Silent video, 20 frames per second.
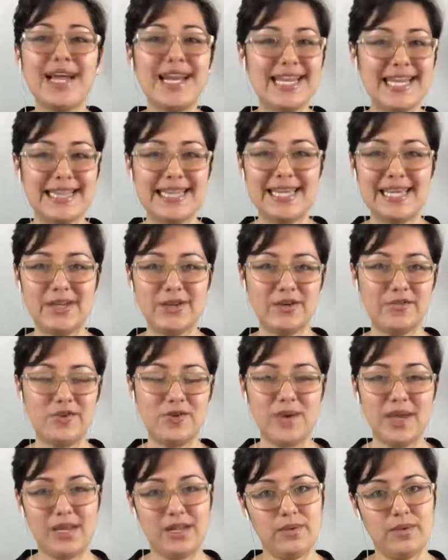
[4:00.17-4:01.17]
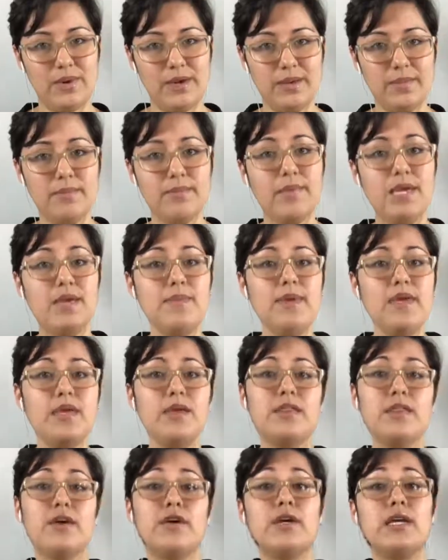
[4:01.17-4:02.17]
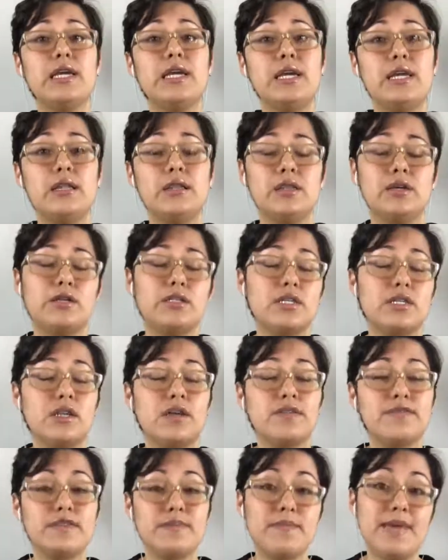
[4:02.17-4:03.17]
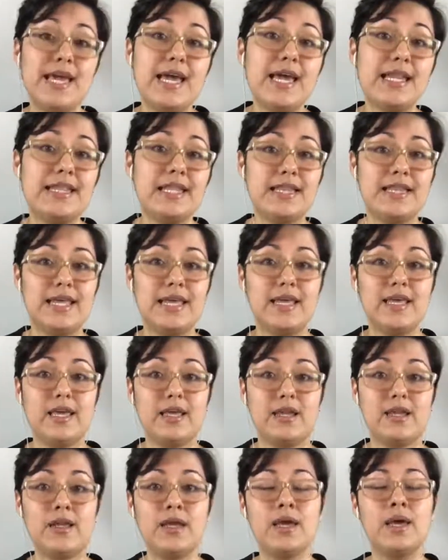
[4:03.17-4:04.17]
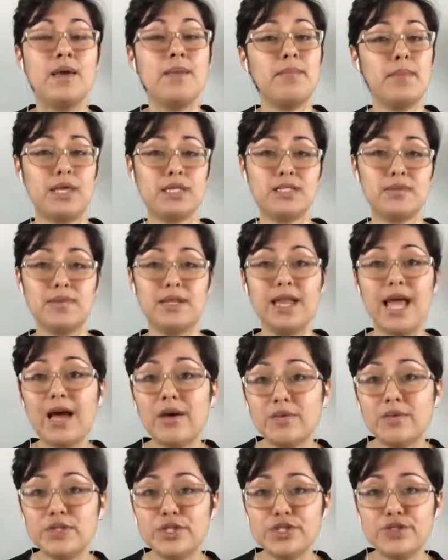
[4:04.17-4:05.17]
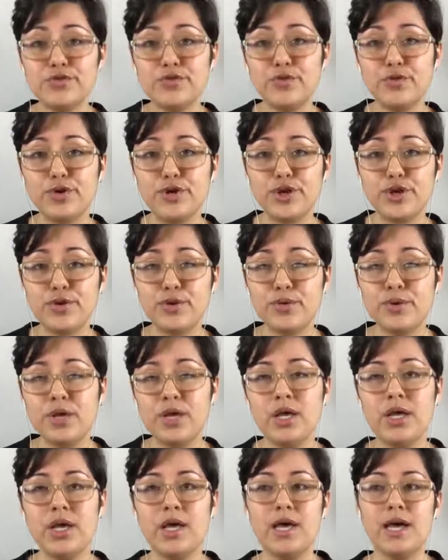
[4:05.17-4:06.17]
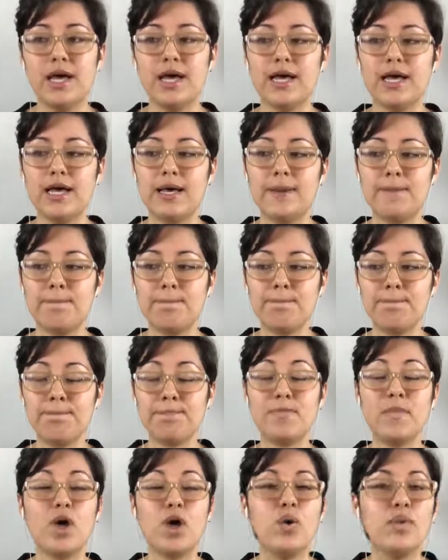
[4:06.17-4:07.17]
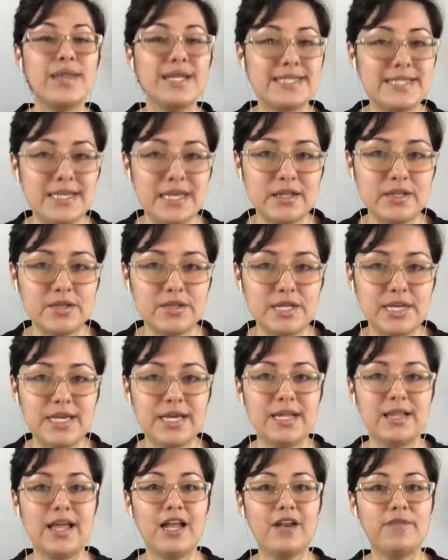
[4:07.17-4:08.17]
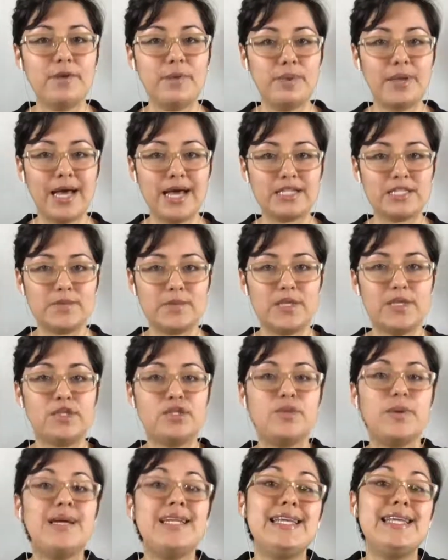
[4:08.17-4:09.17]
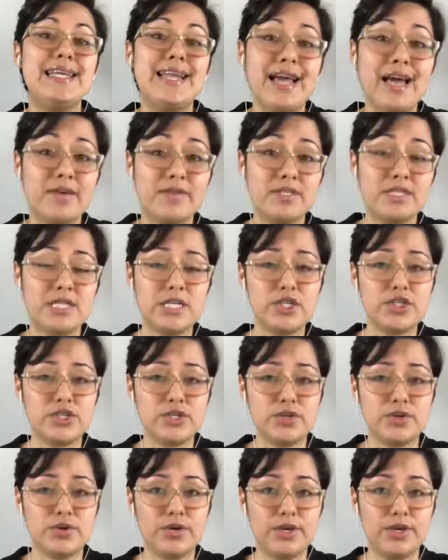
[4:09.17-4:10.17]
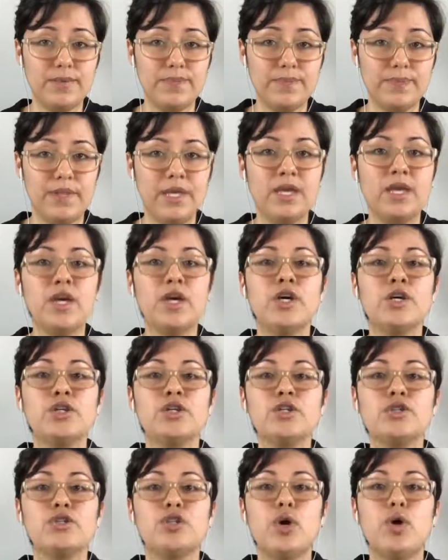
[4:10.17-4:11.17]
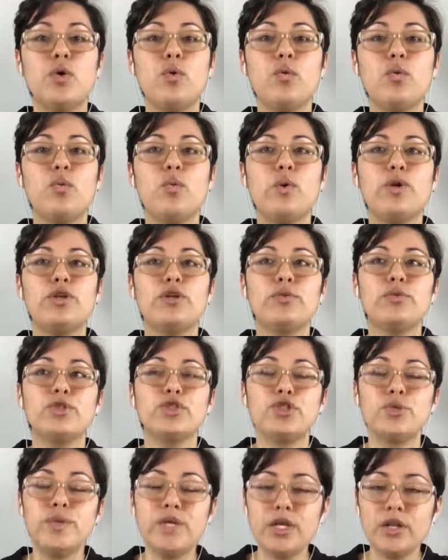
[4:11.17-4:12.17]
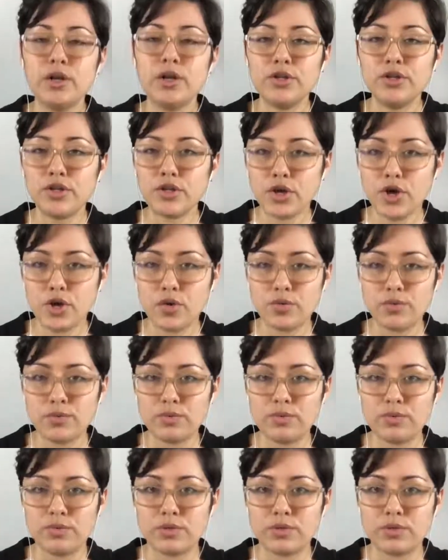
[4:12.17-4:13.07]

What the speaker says: to get the interview anyway. Maybe there's enough demand that they can make some allowances for you. That's the other thing. A lot of people ask me, do I need to have a teaching degree? So when you're doing it on your own,